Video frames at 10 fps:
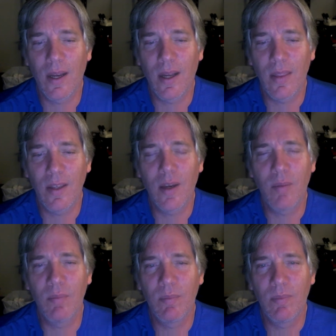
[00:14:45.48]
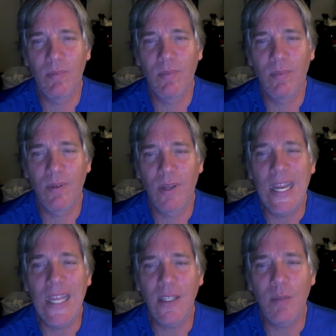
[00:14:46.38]
I think I'm
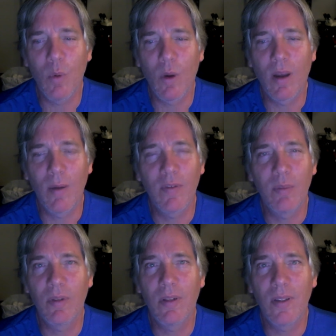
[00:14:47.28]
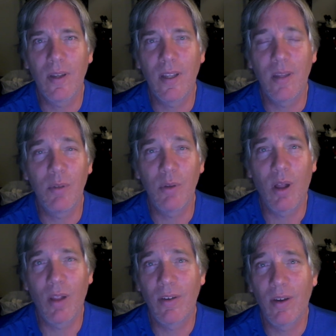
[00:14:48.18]
innately more comfortable in the
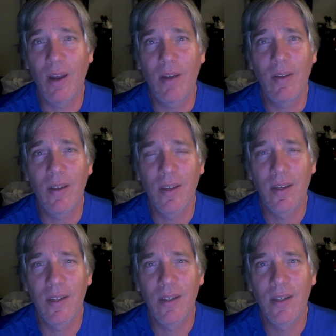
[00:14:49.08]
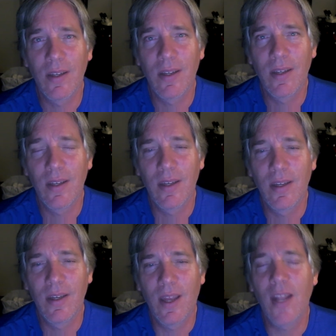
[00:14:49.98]
blue-collar crowd.
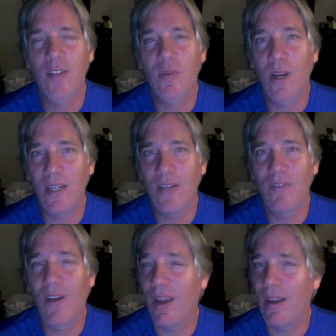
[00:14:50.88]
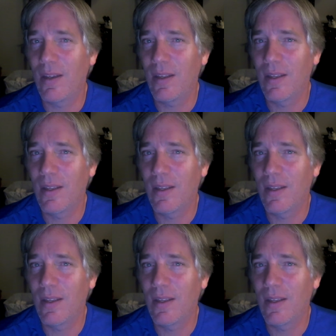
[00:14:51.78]
And that's what I need to find.